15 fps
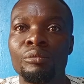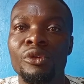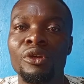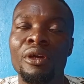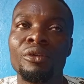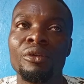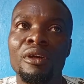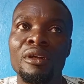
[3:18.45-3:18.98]

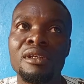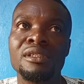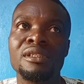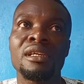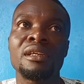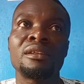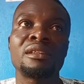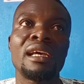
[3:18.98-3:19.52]
because you
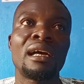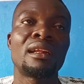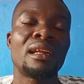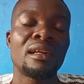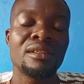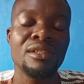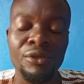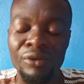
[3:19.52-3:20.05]
understand there
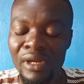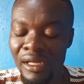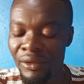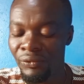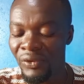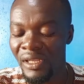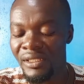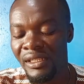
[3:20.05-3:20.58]
are serious
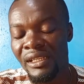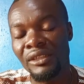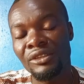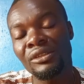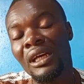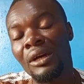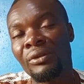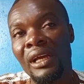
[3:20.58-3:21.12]

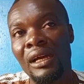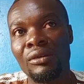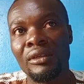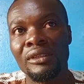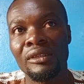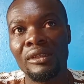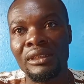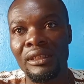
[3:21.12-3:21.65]
investigations that we have
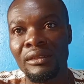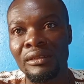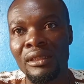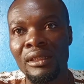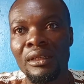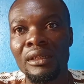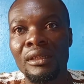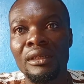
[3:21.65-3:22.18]

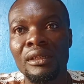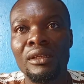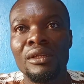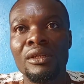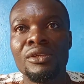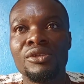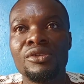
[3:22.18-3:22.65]
conducted.